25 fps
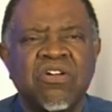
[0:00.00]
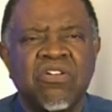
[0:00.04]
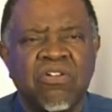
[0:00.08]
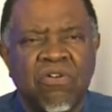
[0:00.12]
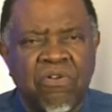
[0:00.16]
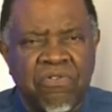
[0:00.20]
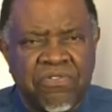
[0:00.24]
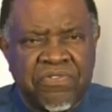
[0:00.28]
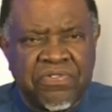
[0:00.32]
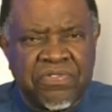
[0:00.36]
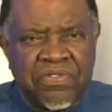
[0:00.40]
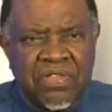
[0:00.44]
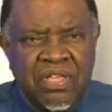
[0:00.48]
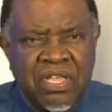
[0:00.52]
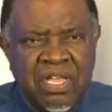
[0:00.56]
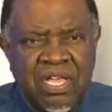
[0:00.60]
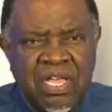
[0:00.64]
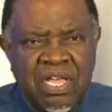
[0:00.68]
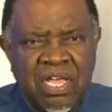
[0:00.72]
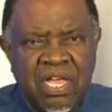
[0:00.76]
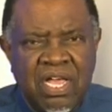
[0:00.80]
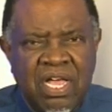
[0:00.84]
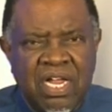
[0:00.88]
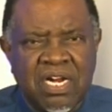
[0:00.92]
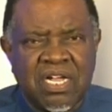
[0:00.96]
growth
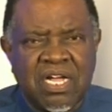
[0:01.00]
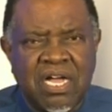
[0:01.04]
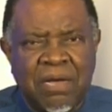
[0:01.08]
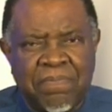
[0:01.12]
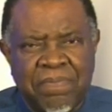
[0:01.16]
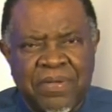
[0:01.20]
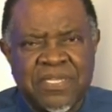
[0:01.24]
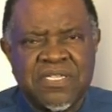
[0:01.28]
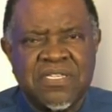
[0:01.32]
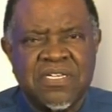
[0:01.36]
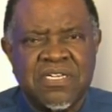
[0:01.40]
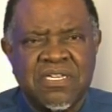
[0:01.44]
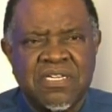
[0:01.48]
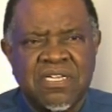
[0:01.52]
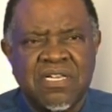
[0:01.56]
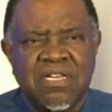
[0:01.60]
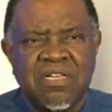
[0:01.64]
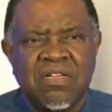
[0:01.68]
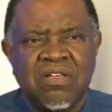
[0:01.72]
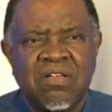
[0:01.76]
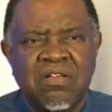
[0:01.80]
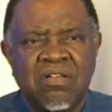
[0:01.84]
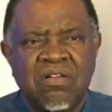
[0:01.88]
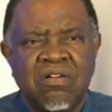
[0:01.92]
and capacity,